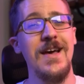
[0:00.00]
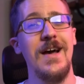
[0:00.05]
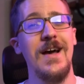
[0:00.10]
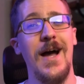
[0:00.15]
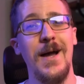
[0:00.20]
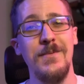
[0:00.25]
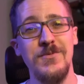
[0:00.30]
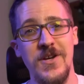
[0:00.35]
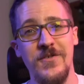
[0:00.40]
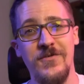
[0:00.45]

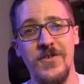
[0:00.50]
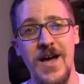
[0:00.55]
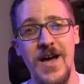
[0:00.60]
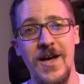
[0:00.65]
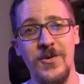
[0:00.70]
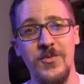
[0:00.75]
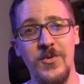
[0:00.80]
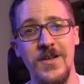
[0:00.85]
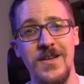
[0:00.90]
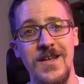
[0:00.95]
I'm Geoff
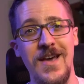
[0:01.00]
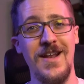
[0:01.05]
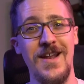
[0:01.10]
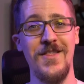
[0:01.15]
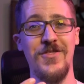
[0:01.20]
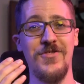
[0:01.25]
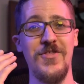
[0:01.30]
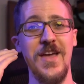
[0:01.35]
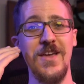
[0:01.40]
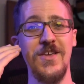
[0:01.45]
Godwin, and I
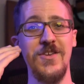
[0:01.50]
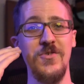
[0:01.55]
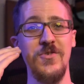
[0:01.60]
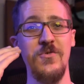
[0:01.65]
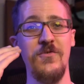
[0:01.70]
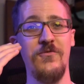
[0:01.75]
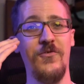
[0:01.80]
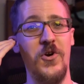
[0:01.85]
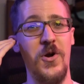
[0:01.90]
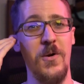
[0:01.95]
thank
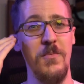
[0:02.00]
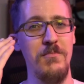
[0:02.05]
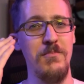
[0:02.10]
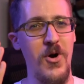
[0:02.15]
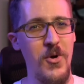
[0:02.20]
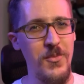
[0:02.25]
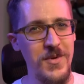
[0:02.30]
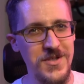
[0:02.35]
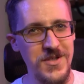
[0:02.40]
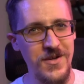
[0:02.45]
you for a
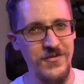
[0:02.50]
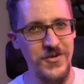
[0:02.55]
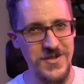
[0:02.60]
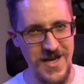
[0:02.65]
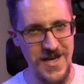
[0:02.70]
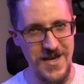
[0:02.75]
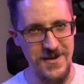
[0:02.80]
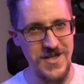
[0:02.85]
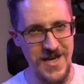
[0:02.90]
moment of your time.